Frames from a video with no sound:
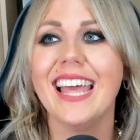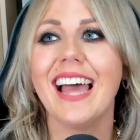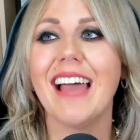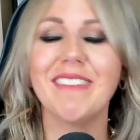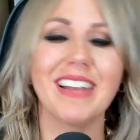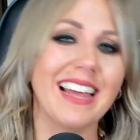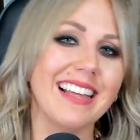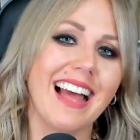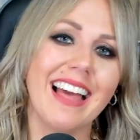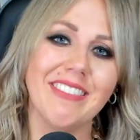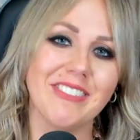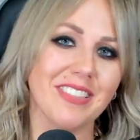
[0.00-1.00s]
I mean, I,
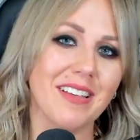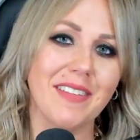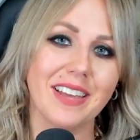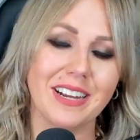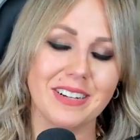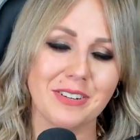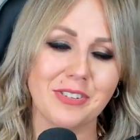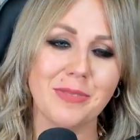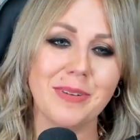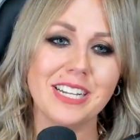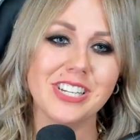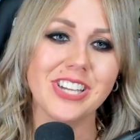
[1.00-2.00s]
I just love that character so
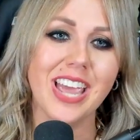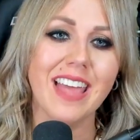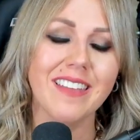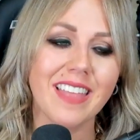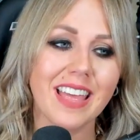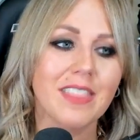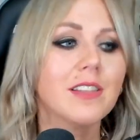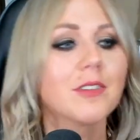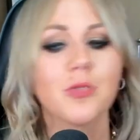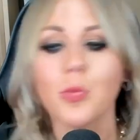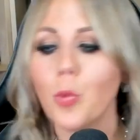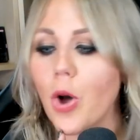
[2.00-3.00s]
much. And then
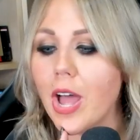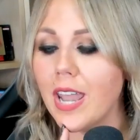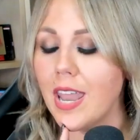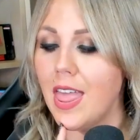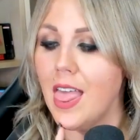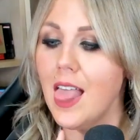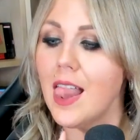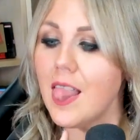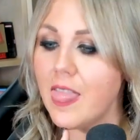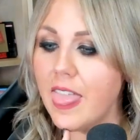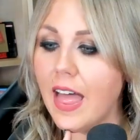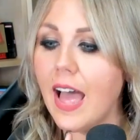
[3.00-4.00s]
there's one
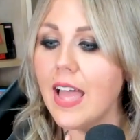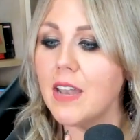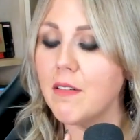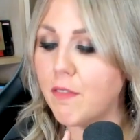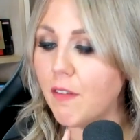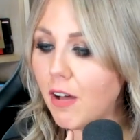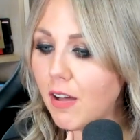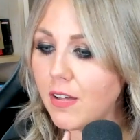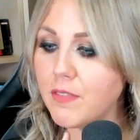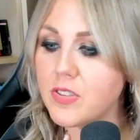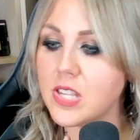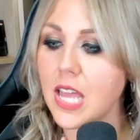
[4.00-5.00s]
that
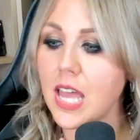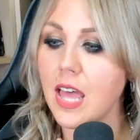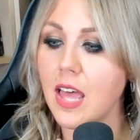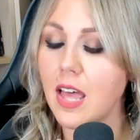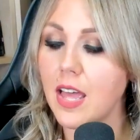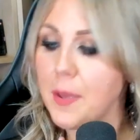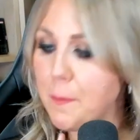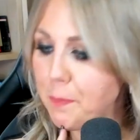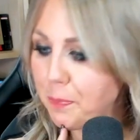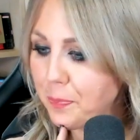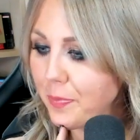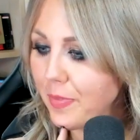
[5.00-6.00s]
involves
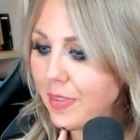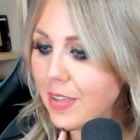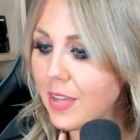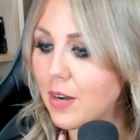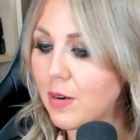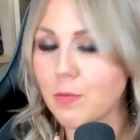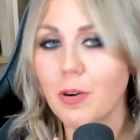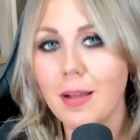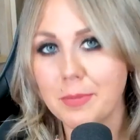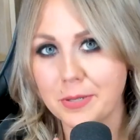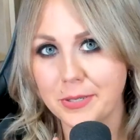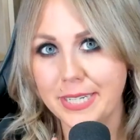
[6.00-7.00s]
um, a
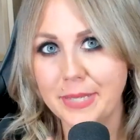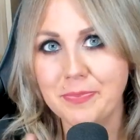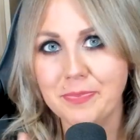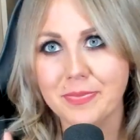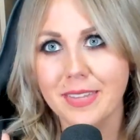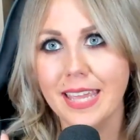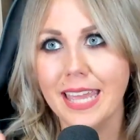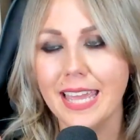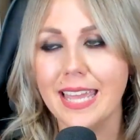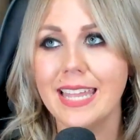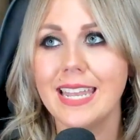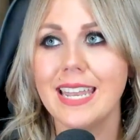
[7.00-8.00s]
robbery
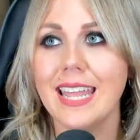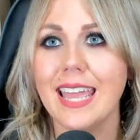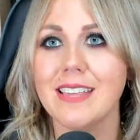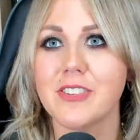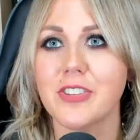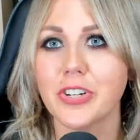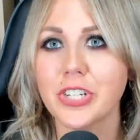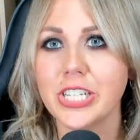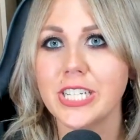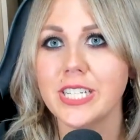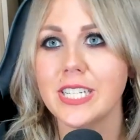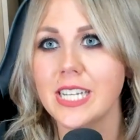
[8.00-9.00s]
and a
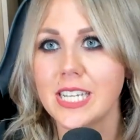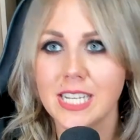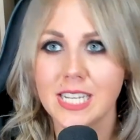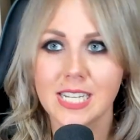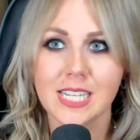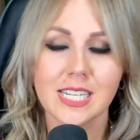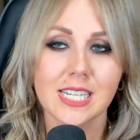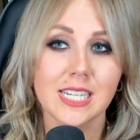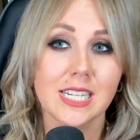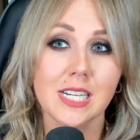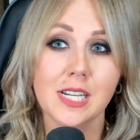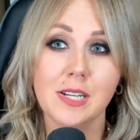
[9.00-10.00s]
certain
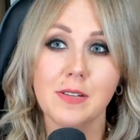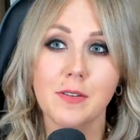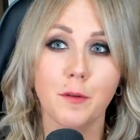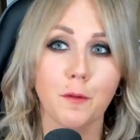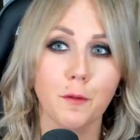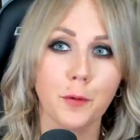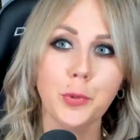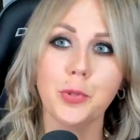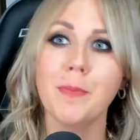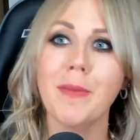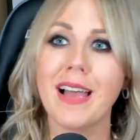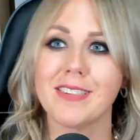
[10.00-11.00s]

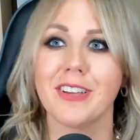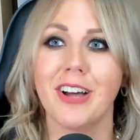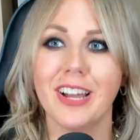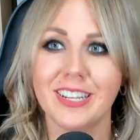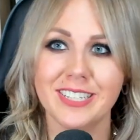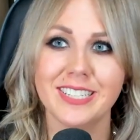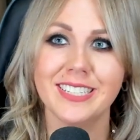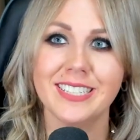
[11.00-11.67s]
fruit mascot.